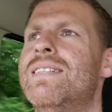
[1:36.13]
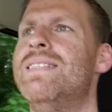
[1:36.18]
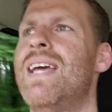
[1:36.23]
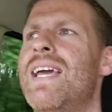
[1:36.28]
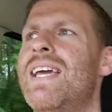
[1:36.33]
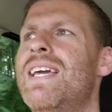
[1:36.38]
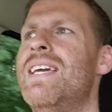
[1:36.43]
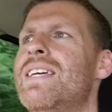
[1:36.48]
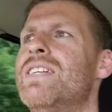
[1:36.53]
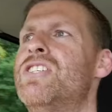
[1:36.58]

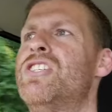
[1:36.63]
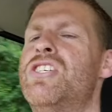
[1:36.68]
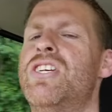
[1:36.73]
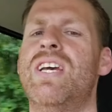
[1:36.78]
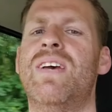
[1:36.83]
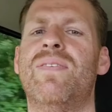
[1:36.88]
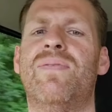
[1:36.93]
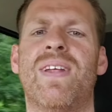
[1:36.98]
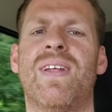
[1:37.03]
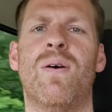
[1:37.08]
day
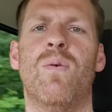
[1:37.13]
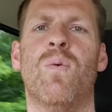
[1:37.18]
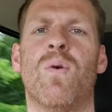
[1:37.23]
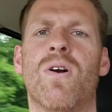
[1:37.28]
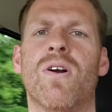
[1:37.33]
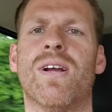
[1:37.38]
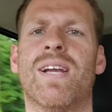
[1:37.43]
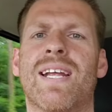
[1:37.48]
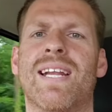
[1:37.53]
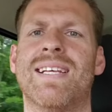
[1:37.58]
shift at
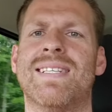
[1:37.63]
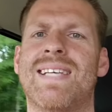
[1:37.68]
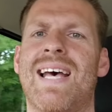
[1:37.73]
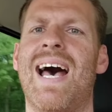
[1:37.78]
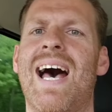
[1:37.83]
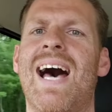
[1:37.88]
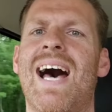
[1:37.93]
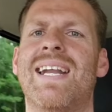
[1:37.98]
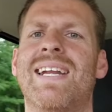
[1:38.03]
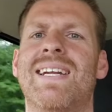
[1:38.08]
work, and it's
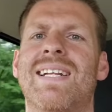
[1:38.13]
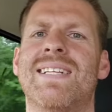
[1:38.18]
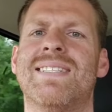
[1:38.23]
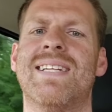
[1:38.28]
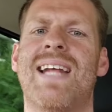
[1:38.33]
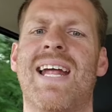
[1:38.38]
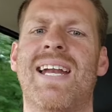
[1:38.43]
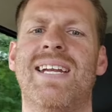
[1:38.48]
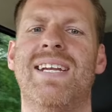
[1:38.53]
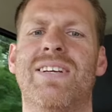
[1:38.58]
hot and it's
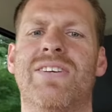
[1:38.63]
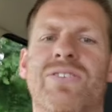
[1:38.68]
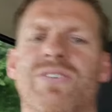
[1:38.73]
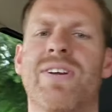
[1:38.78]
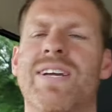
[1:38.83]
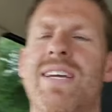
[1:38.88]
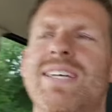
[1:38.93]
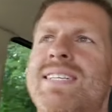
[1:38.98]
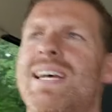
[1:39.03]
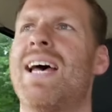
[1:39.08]
90
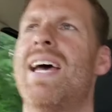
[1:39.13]
degrees.